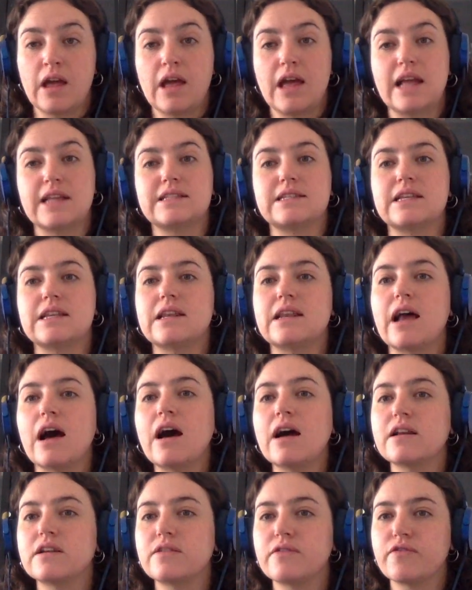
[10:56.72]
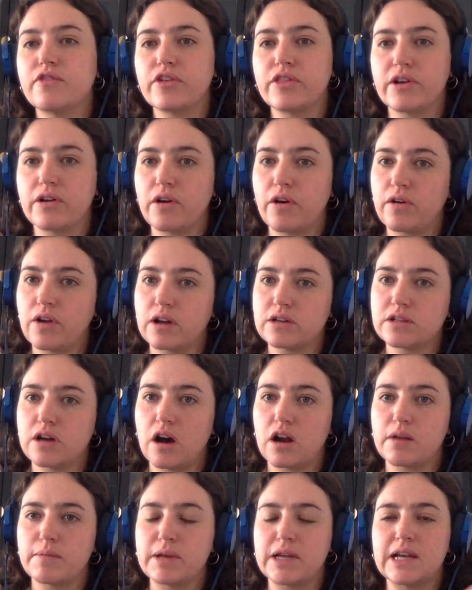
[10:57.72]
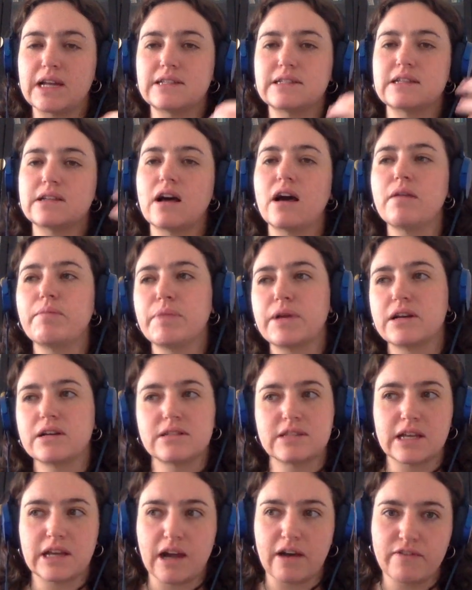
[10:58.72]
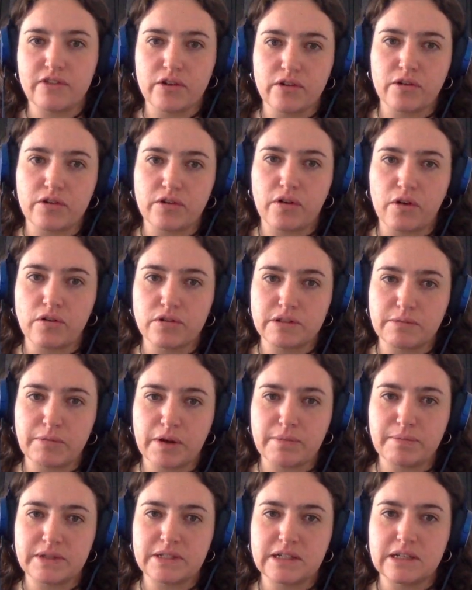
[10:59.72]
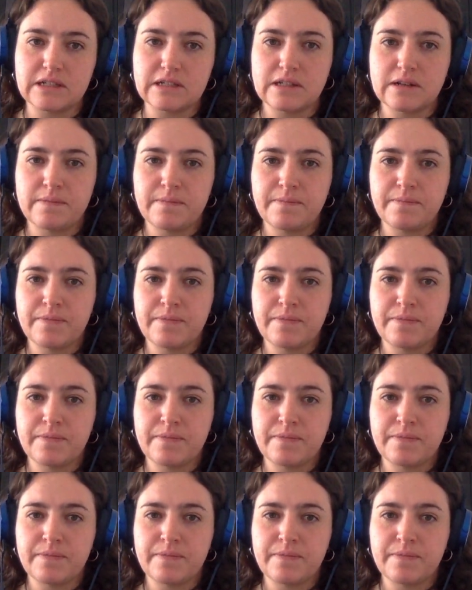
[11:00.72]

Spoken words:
It's not for their own autonomy. It's not because they have their own goals and purposes.